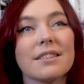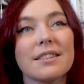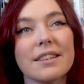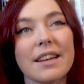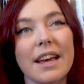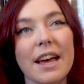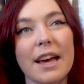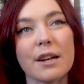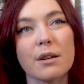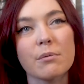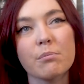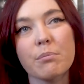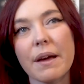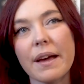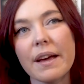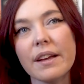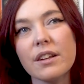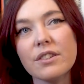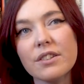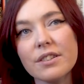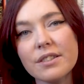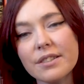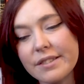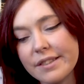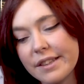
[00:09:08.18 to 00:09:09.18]
the end
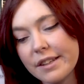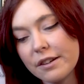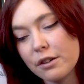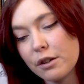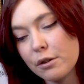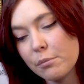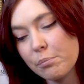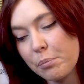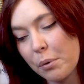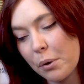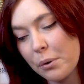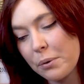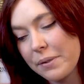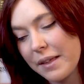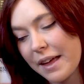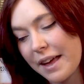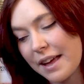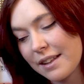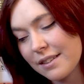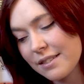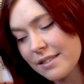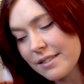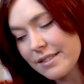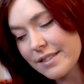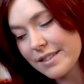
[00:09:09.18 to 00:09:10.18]
pages. They're on both
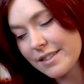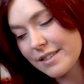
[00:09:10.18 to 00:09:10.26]
ends,